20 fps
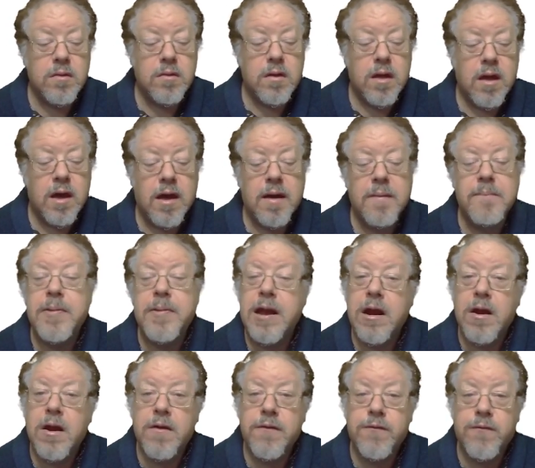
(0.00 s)

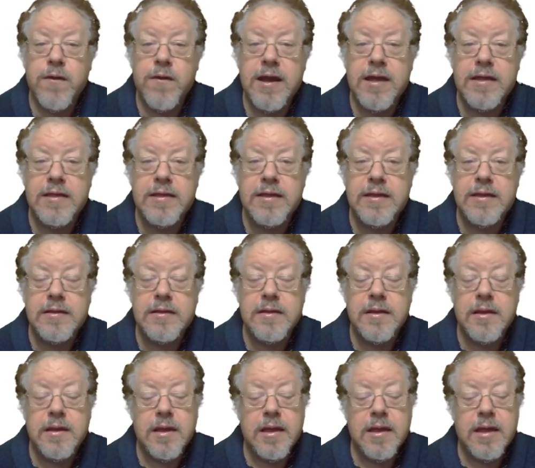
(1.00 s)
paraphrasing
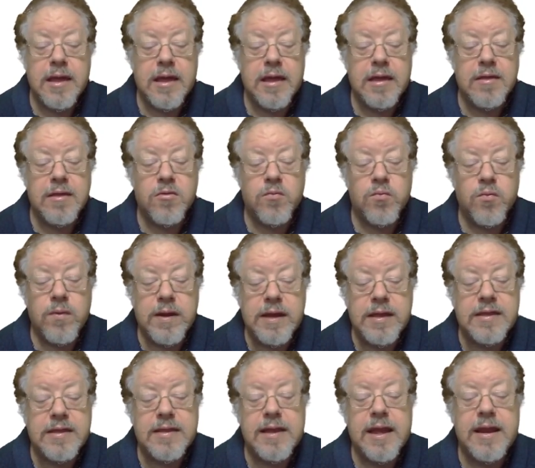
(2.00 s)
is
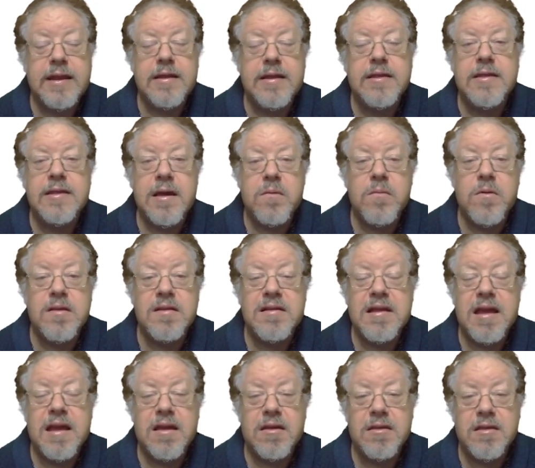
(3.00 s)
restating
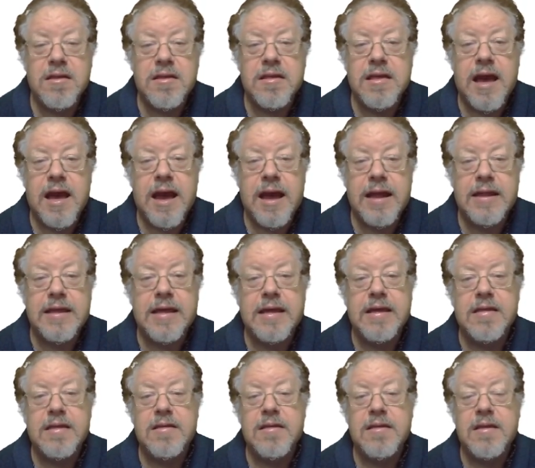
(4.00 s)
someone else's
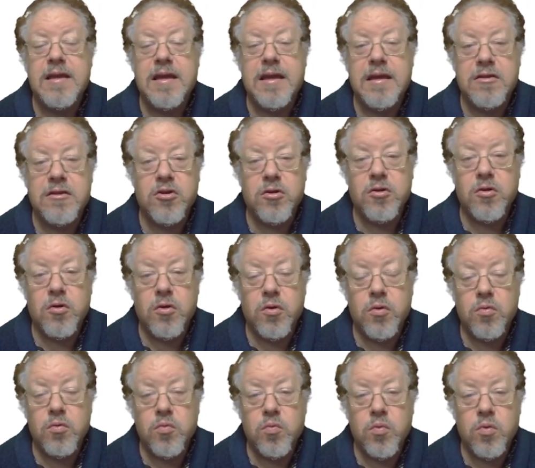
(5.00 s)
ideas into your
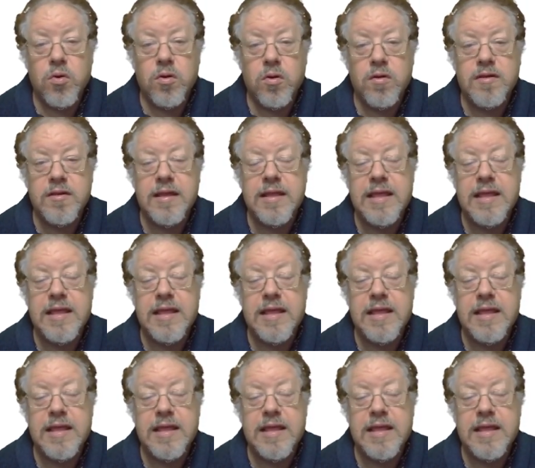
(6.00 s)
own words,